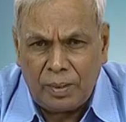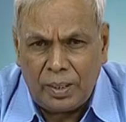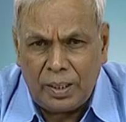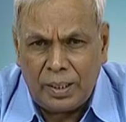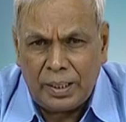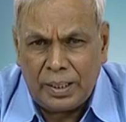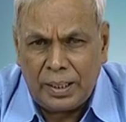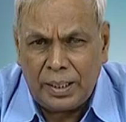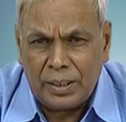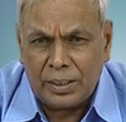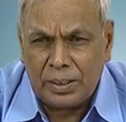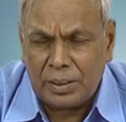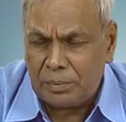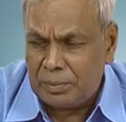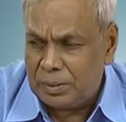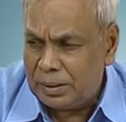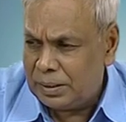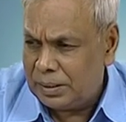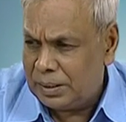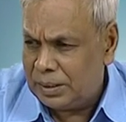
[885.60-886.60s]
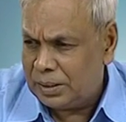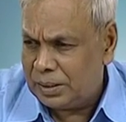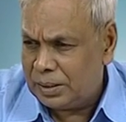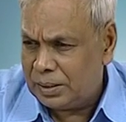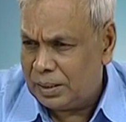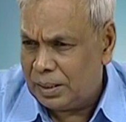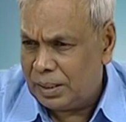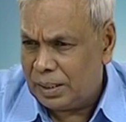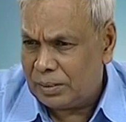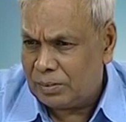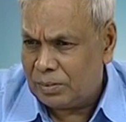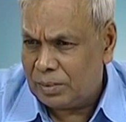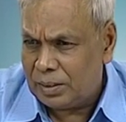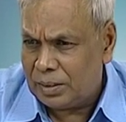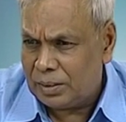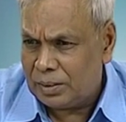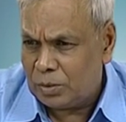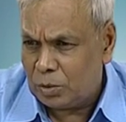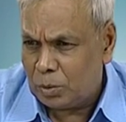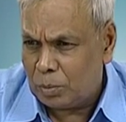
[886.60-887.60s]
in case of the this is the
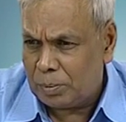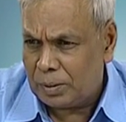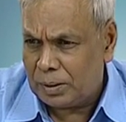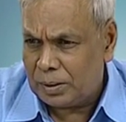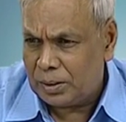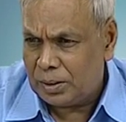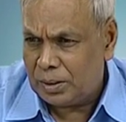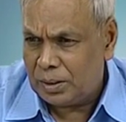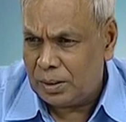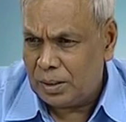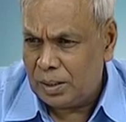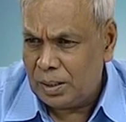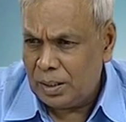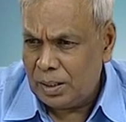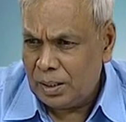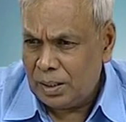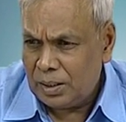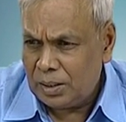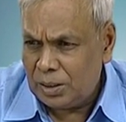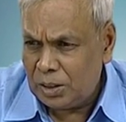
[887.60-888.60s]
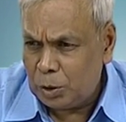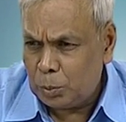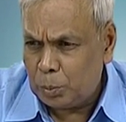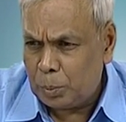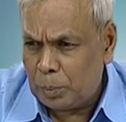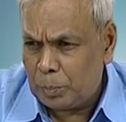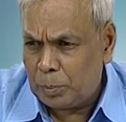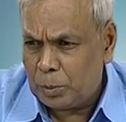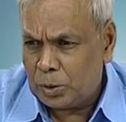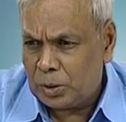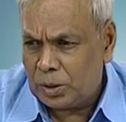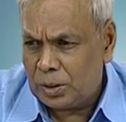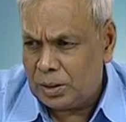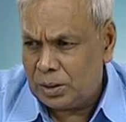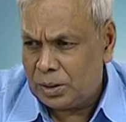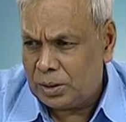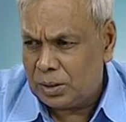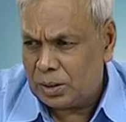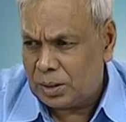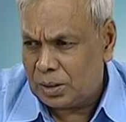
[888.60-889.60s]
actually so far the
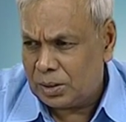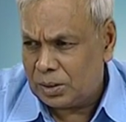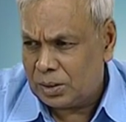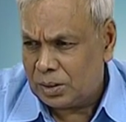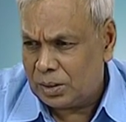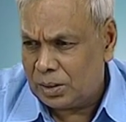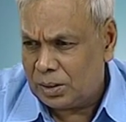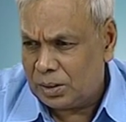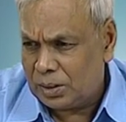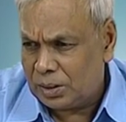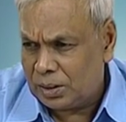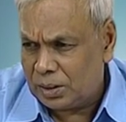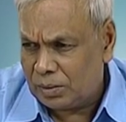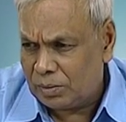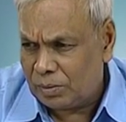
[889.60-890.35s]
disproportionate is concerned, this is